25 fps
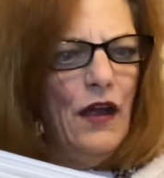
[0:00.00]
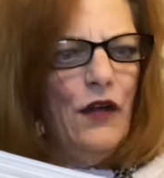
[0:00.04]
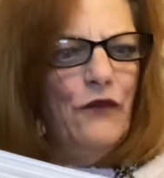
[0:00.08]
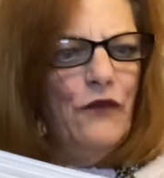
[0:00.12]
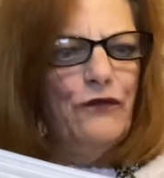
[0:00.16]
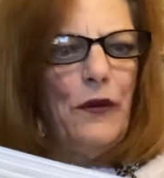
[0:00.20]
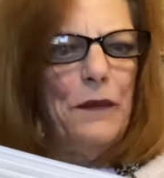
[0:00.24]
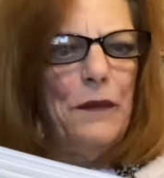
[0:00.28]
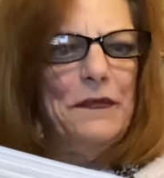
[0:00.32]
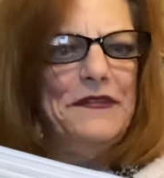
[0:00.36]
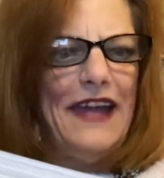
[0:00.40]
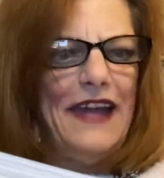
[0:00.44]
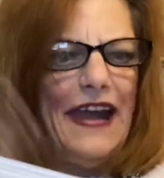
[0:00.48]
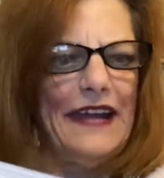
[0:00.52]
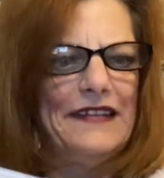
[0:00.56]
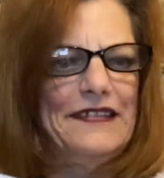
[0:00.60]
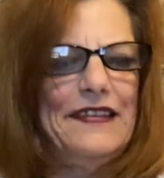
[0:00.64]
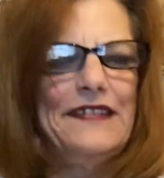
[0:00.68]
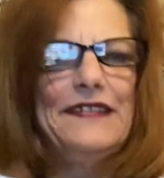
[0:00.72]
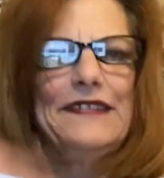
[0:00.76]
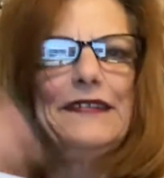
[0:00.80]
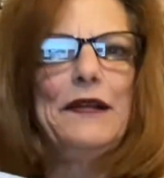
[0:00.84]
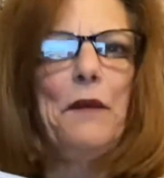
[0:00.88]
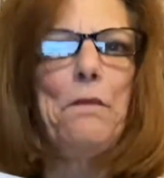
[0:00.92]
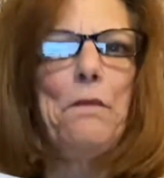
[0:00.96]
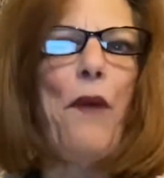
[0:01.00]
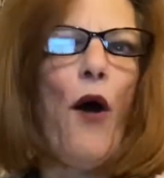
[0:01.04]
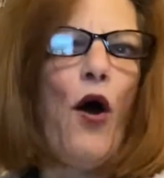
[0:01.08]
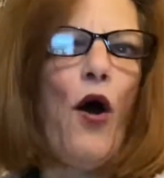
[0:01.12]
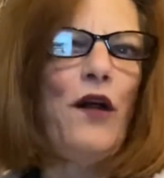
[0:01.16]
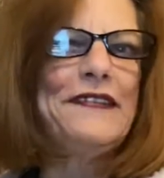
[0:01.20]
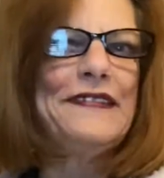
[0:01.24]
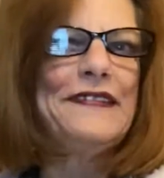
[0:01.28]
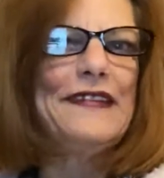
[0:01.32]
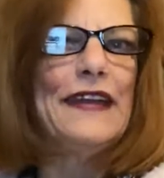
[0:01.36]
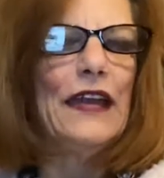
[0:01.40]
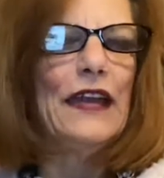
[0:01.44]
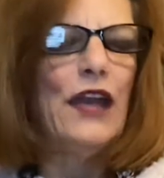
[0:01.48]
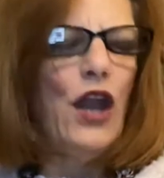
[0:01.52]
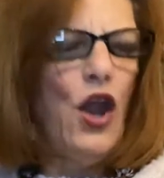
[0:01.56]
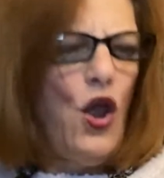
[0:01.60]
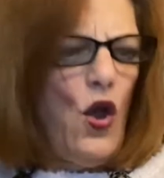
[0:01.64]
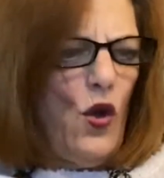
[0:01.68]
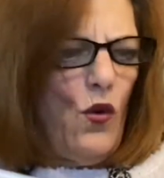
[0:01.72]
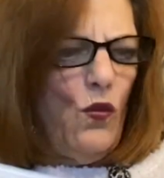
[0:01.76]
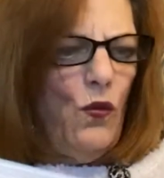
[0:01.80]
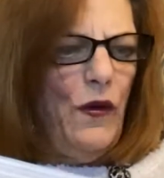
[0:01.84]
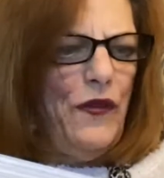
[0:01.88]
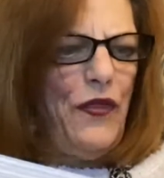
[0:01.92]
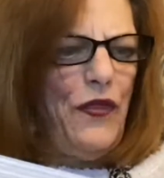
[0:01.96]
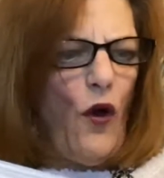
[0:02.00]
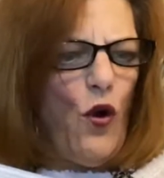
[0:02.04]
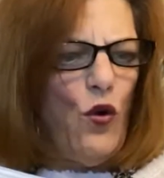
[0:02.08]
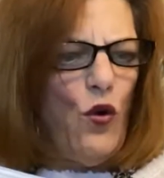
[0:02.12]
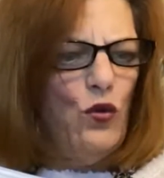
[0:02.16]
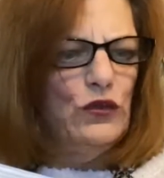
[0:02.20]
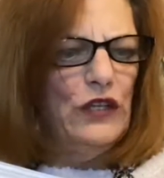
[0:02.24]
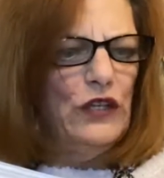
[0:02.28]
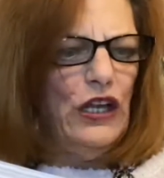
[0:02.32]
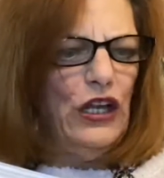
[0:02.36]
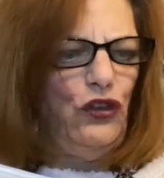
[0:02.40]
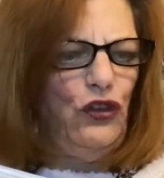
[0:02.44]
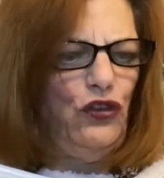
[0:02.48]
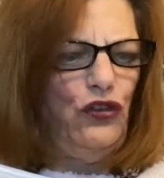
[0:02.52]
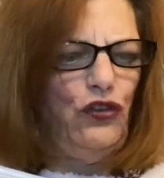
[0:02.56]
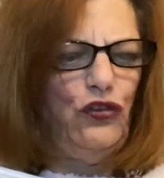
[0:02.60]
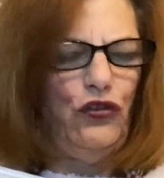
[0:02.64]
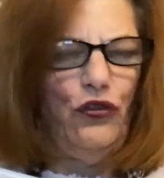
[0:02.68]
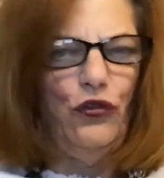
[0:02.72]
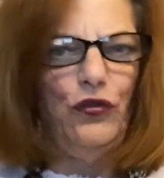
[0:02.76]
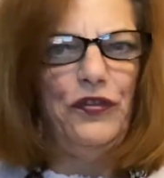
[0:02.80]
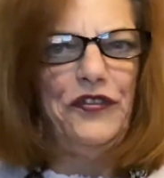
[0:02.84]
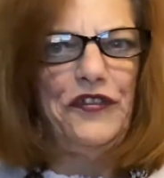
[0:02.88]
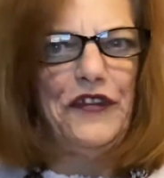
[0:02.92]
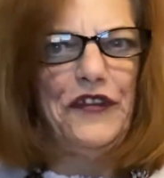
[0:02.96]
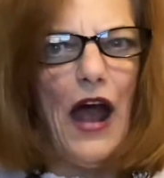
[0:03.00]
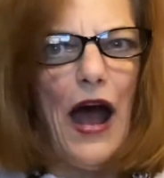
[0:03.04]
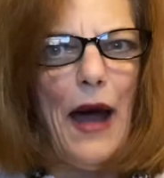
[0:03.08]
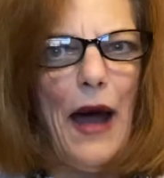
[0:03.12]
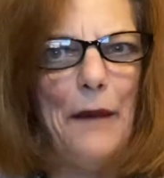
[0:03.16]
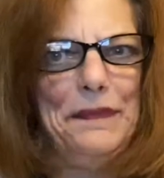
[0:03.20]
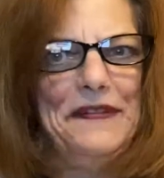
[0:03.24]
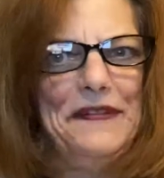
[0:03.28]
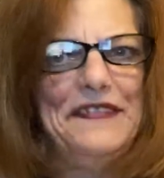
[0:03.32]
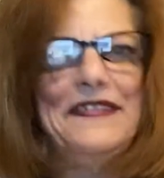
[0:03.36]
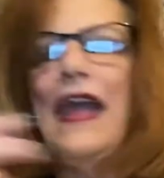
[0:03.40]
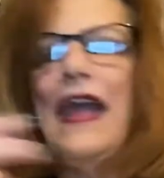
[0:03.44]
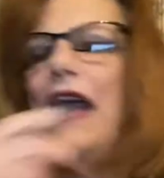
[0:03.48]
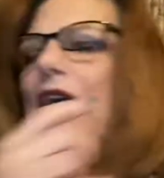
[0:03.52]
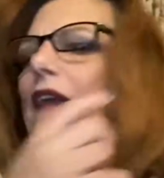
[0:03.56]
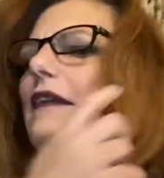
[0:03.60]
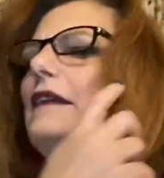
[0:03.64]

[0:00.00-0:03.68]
from Texas to Boston with only two stops.